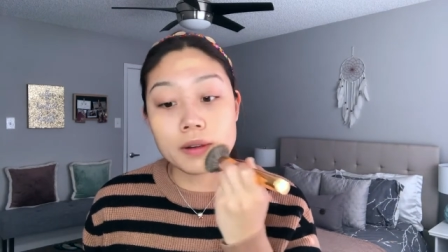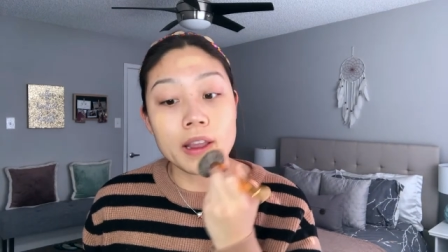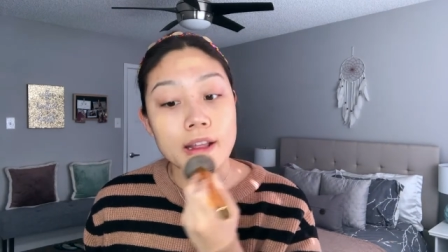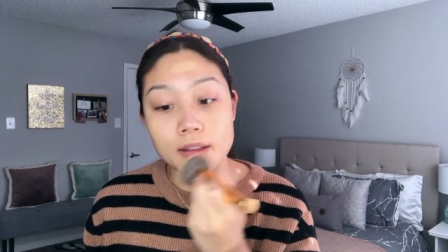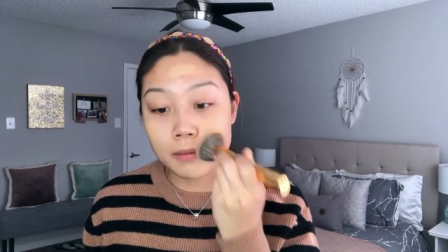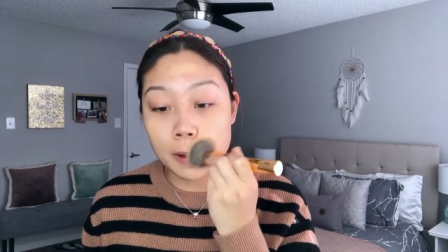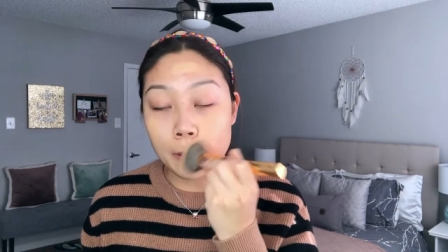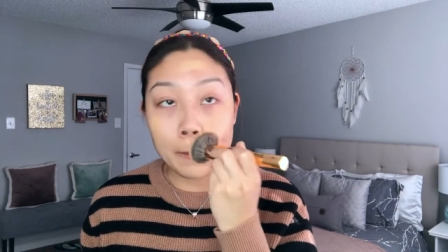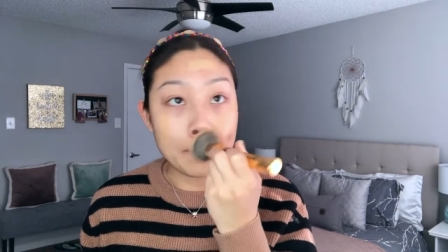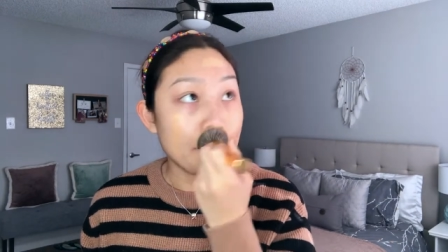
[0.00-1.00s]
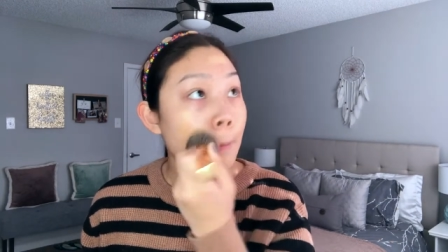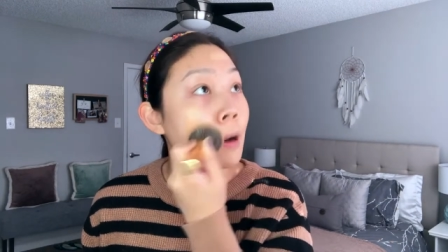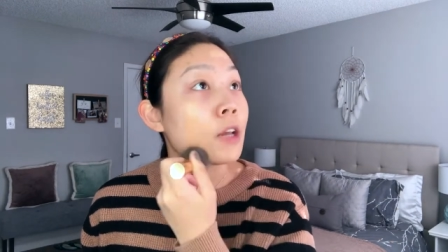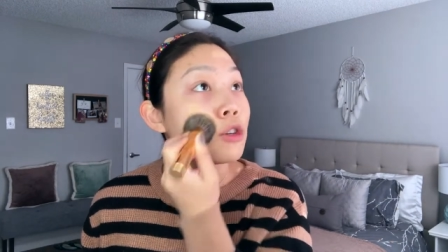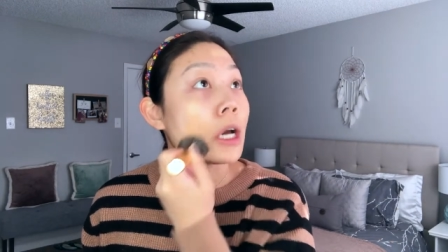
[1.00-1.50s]
I can't, no, maybe
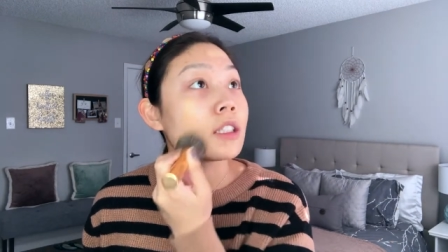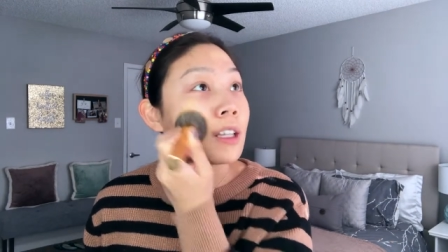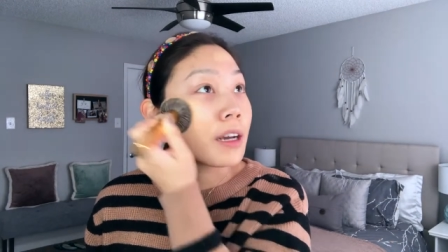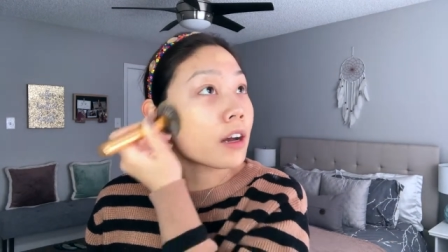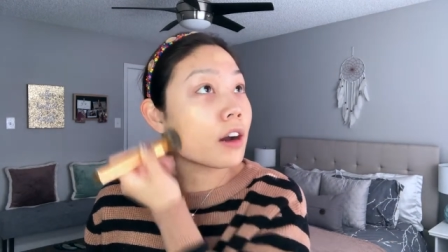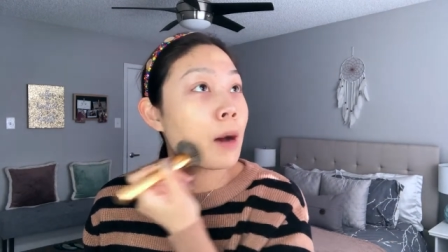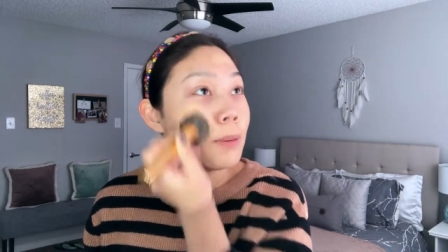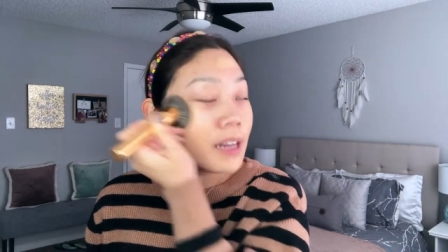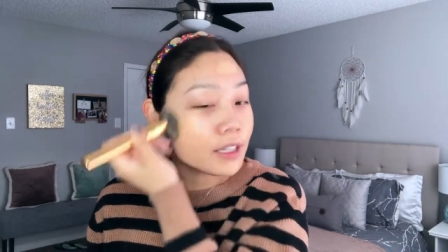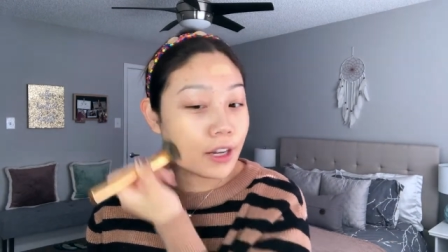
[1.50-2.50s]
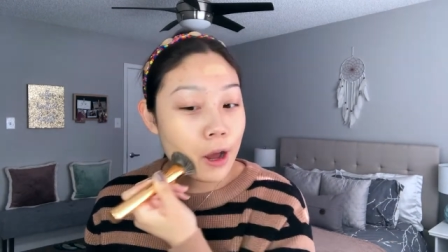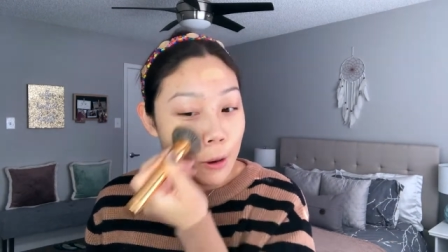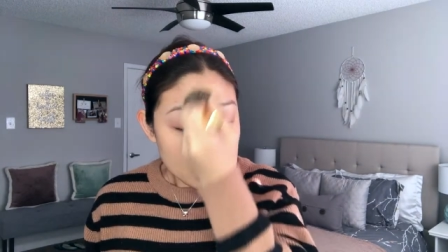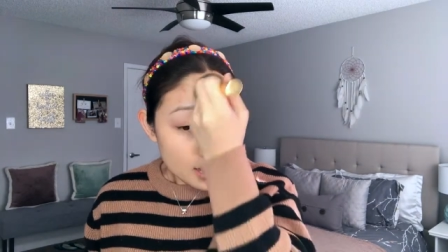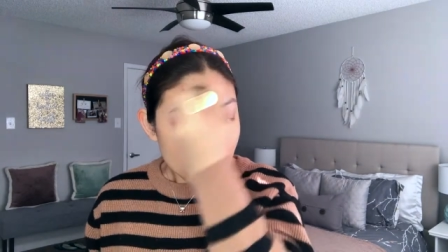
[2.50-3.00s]
not just, like a couple days ago.